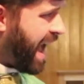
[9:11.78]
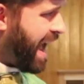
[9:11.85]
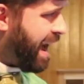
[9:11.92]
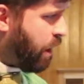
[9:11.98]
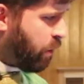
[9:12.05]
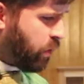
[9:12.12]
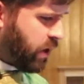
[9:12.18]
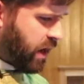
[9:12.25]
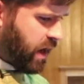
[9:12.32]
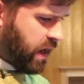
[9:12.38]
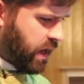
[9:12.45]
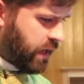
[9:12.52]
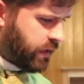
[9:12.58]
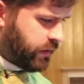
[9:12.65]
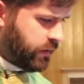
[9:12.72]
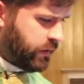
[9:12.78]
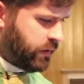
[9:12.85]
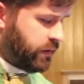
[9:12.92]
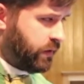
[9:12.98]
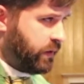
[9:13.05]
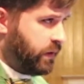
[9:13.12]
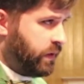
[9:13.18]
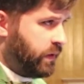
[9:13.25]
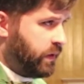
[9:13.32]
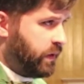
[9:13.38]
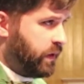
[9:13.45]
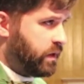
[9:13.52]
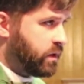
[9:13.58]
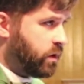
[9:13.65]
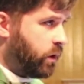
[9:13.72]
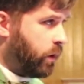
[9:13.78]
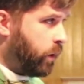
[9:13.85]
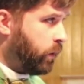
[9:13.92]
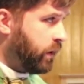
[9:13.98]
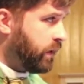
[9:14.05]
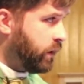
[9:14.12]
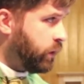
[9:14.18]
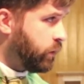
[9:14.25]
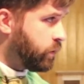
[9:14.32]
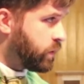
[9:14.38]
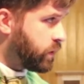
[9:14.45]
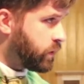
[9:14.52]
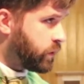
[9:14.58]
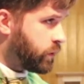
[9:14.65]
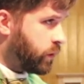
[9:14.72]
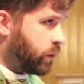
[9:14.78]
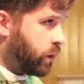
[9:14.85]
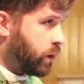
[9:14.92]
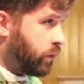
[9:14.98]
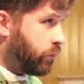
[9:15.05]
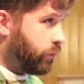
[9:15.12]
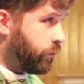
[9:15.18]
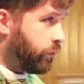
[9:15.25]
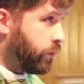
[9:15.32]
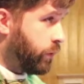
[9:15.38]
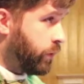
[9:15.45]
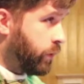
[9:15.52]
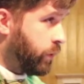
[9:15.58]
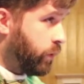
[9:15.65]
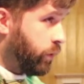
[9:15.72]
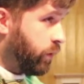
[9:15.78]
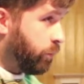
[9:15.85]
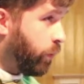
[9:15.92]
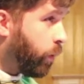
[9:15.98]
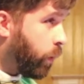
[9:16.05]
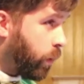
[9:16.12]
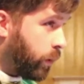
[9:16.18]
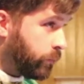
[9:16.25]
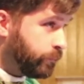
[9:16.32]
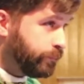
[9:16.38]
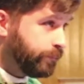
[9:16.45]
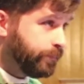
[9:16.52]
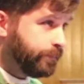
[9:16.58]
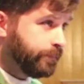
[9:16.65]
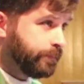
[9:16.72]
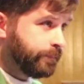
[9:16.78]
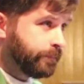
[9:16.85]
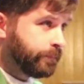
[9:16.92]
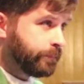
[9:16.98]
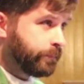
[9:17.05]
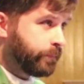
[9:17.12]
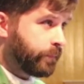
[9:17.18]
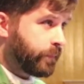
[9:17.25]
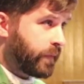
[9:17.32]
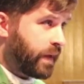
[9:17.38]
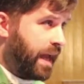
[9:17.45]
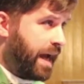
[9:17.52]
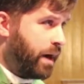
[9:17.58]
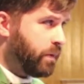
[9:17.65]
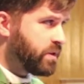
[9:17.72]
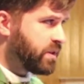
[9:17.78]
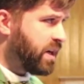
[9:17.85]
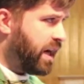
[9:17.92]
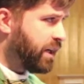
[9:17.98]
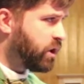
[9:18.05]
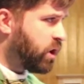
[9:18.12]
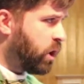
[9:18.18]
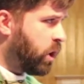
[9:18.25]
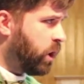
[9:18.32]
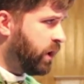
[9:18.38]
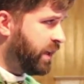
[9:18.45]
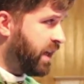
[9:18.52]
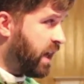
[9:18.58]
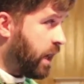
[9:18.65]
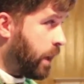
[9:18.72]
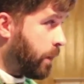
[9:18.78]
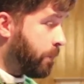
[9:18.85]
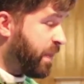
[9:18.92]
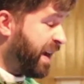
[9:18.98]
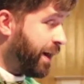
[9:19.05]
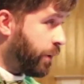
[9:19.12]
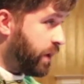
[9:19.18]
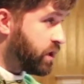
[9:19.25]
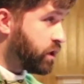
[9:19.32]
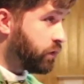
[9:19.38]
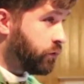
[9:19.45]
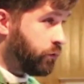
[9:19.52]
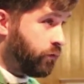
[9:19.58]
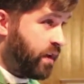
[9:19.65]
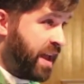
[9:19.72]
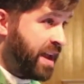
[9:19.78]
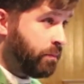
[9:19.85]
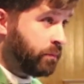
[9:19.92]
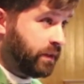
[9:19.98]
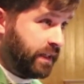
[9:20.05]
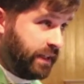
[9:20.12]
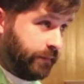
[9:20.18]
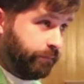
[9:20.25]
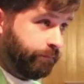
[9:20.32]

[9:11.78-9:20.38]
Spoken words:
how God is calling you to serve the poor. How is God calling our parish family